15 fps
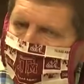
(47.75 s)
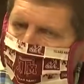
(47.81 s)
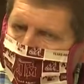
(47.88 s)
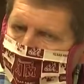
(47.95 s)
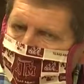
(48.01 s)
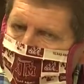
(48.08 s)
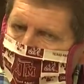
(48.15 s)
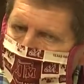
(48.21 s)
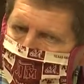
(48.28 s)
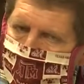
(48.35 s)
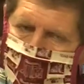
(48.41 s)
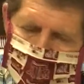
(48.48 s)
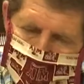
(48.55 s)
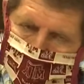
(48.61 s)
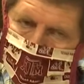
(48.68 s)
it is
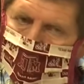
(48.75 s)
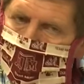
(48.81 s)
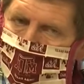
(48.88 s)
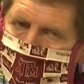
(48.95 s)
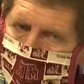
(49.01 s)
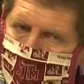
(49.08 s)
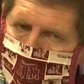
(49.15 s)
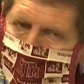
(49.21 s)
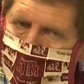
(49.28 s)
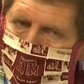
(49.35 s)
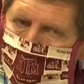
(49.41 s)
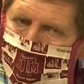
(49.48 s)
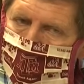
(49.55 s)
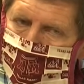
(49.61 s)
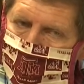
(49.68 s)
something that would that
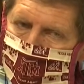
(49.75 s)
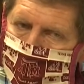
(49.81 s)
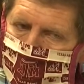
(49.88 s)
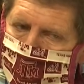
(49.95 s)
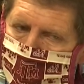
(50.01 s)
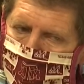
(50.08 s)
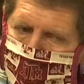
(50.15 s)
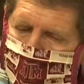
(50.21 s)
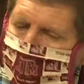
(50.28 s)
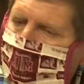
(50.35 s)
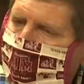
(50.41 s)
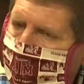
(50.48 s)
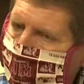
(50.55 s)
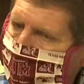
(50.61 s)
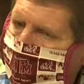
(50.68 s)
would uh, be
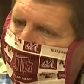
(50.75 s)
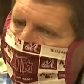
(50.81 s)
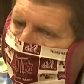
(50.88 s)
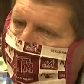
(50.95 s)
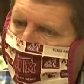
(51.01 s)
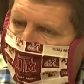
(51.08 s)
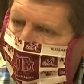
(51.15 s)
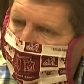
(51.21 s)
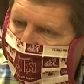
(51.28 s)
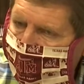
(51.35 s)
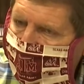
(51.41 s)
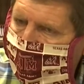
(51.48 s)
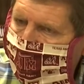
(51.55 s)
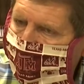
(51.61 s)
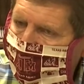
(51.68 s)
similar to
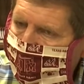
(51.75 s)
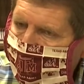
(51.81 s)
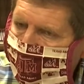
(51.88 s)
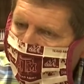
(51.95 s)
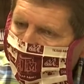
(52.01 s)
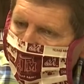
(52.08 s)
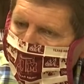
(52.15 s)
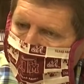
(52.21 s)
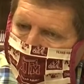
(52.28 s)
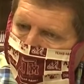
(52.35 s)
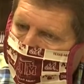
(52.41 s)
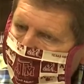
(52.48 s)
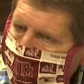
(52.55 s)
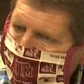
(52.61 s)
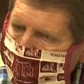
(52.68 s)
mesquite,
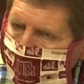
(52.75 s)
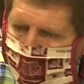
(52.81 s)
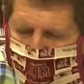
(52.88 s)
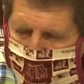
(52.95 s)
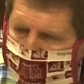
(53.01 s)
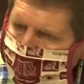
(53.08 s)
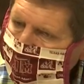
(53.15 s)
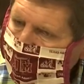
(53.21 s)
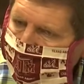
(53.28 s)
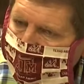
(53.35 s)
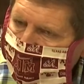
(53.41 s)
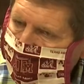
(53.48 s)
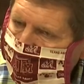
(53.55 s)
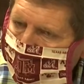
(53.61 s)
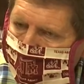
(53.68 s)
uh, I mean, it
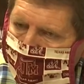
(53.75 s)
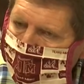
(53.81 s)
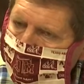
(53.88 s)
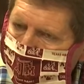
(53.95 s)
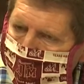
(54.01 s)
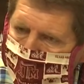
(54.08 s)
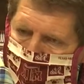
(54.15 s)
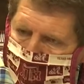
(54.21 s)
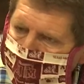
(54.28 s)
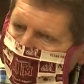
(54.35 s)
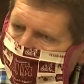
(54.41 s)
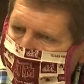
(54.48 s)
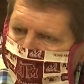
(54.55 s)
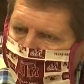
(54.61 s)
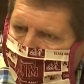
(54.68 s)
takes over
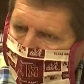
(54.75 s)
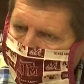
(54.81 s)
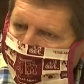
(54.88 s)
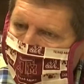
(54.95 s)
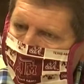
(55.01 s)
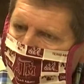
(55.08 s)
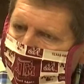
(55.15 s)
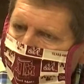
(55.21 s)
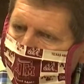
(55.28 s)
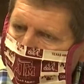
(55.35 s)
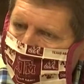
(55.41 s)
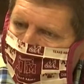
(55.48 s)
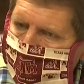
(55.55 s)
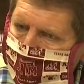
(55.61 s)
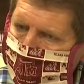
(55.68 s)
millions of acres, you
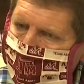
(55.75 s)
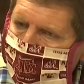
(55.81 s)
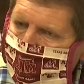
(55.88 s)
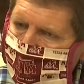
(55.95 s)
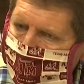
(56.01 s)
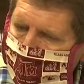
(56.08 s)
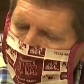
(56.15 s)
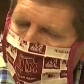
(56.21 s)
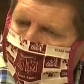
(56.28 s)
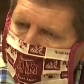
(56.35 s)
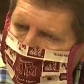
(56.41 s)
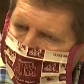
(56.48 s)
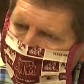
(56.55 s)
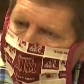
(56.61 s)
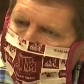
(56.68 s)
know, in the in
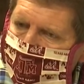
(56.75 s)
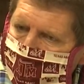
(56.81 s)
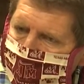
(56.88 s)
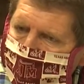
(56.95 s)
Texas,